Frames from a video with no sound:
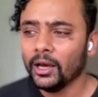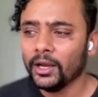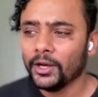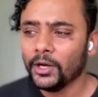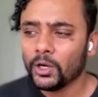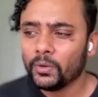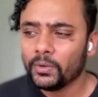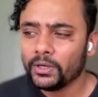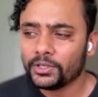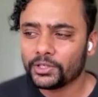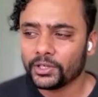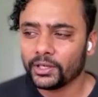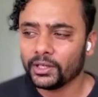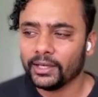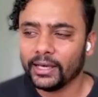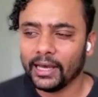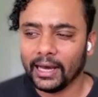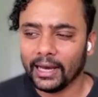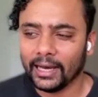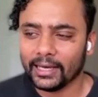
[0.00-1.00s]
No one
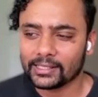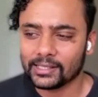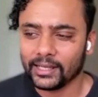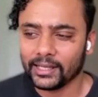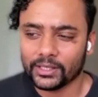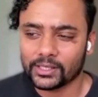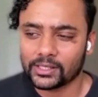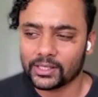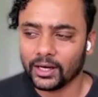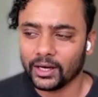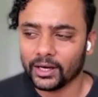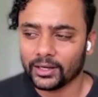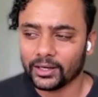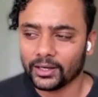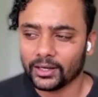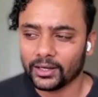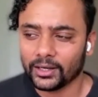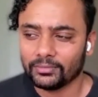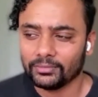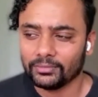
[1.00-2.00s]
really has when they
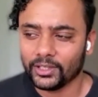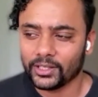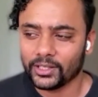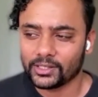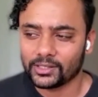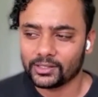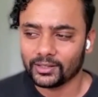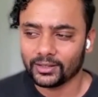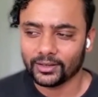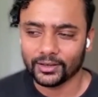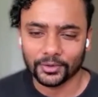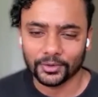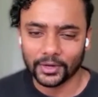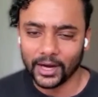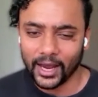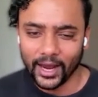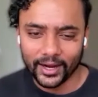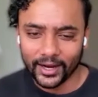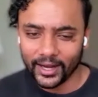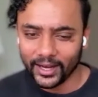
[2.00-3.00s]
start this
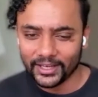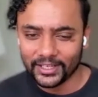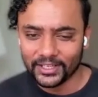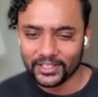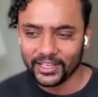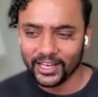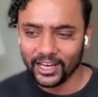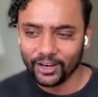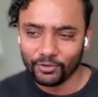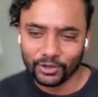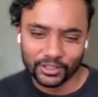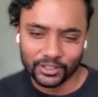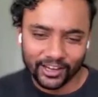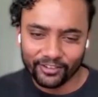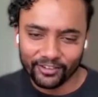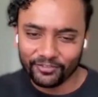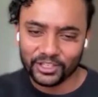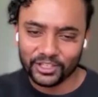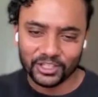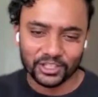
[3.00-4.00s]
grand idea with
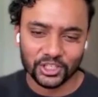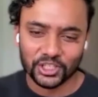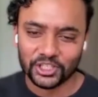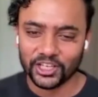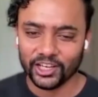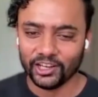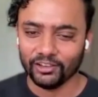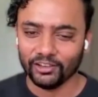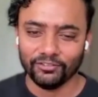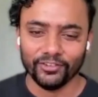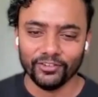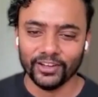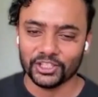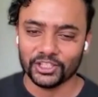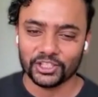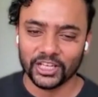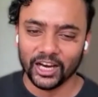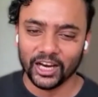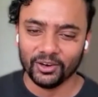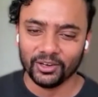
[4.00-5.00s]
every detail
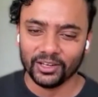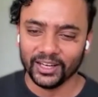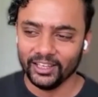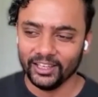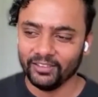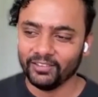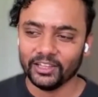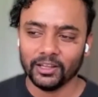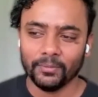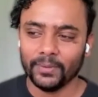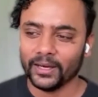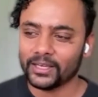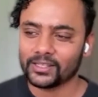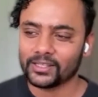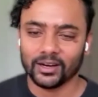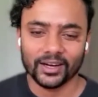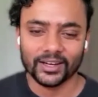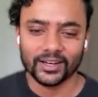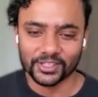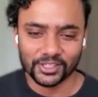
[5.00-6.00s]
fleshed out. Even the
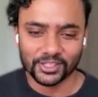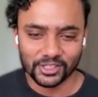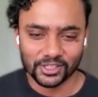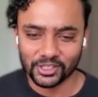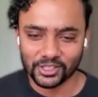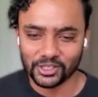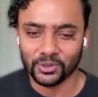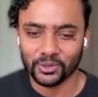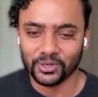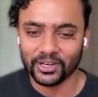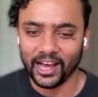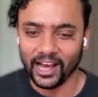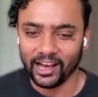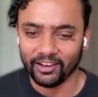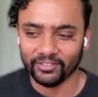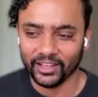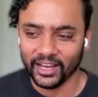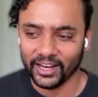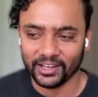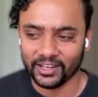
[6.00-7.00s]
best artists don't
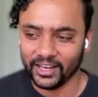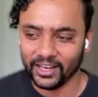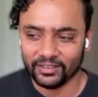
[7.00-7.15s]
have that.